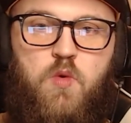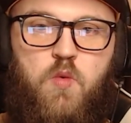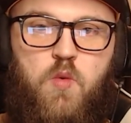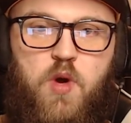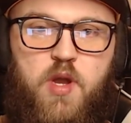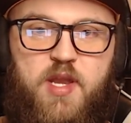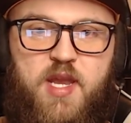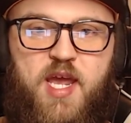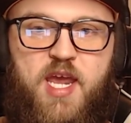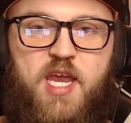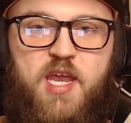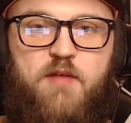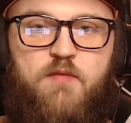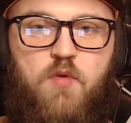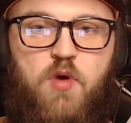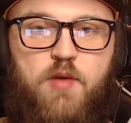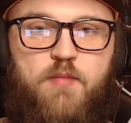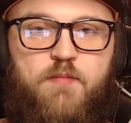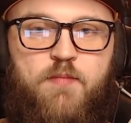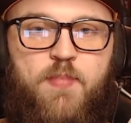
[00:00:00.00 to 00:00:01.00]
1 negative
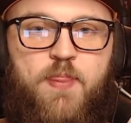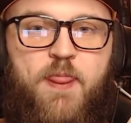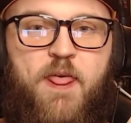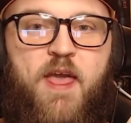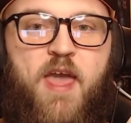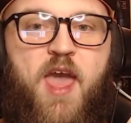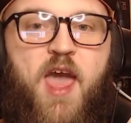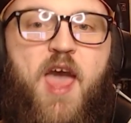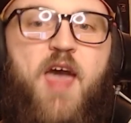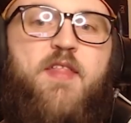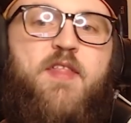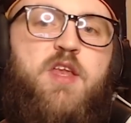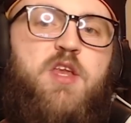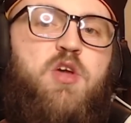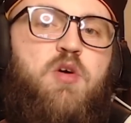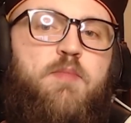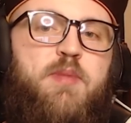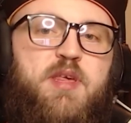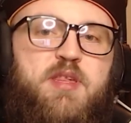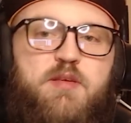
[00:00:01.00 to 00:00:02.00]
one. And then
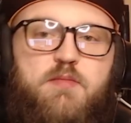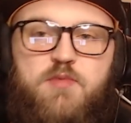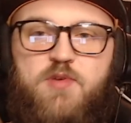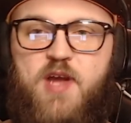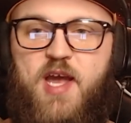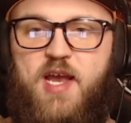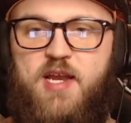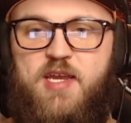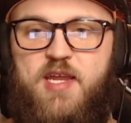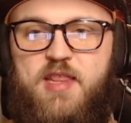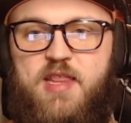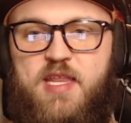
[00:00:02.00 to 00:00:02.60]
you'll be subtracting